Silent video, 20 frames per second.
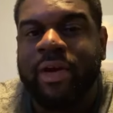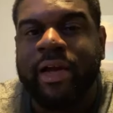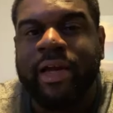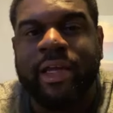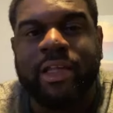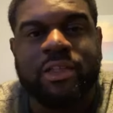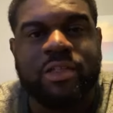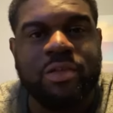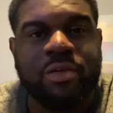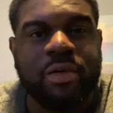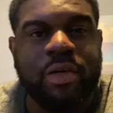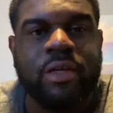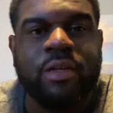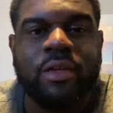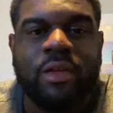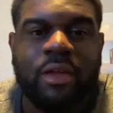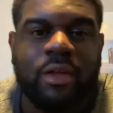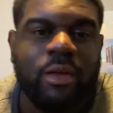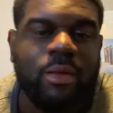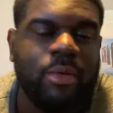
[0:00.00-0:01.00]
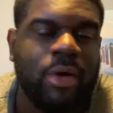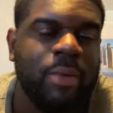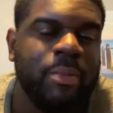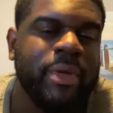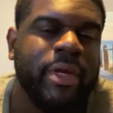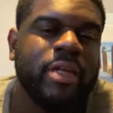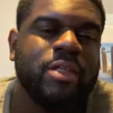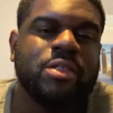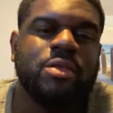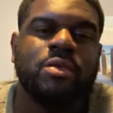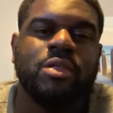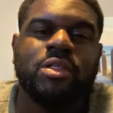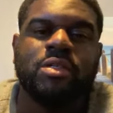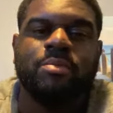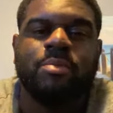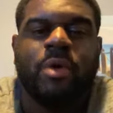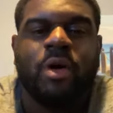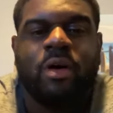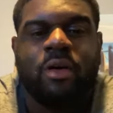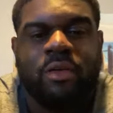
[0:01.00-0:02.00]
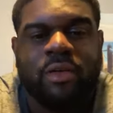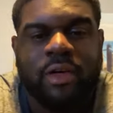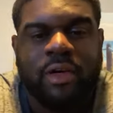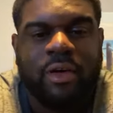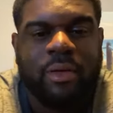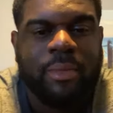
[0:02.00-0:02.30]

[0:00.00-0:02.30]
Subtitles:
I get to it. I'm gonna get to it tomorrow though.